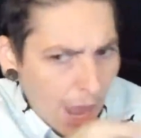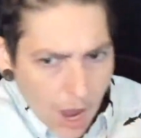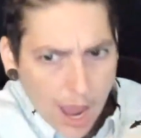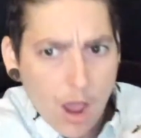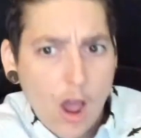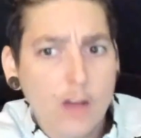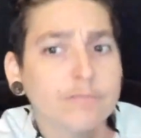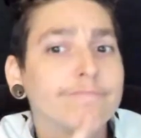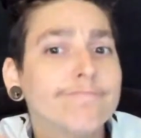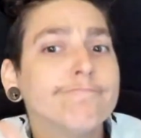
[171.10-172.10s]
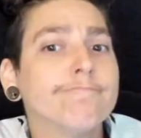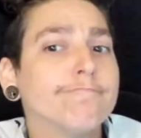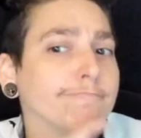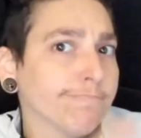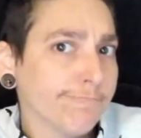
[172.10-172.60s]
McCarthy says
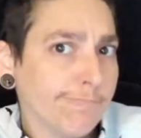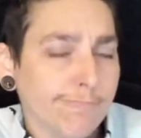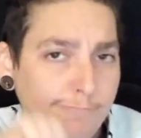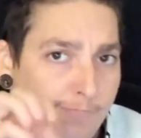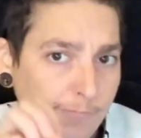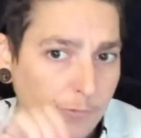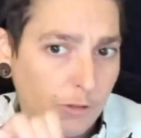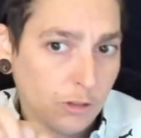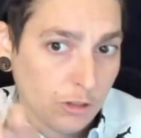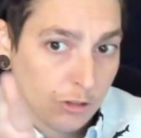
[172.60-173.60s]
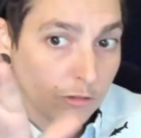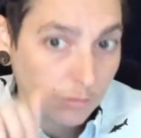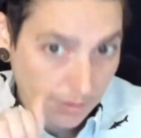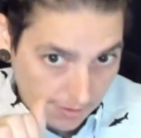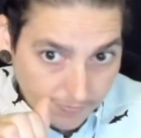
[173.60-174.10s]
Denver police met her
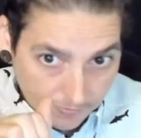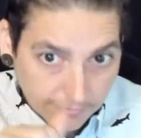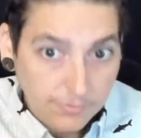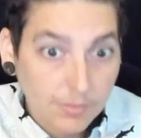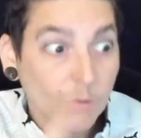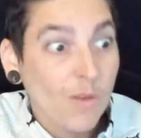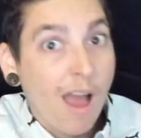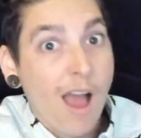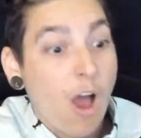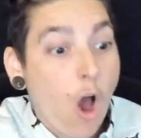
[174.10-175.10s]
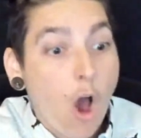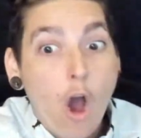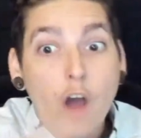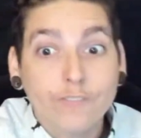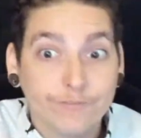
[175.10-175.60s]
and her 10-year-old
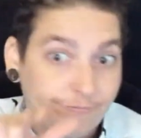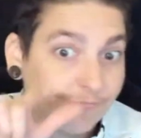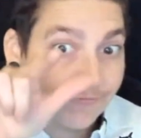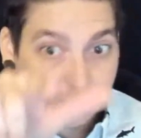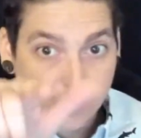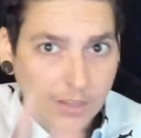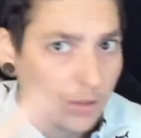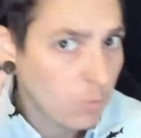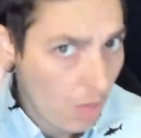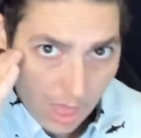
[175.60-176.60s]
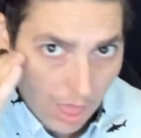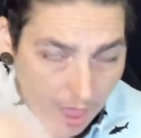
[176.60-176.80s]
daughter, Mora,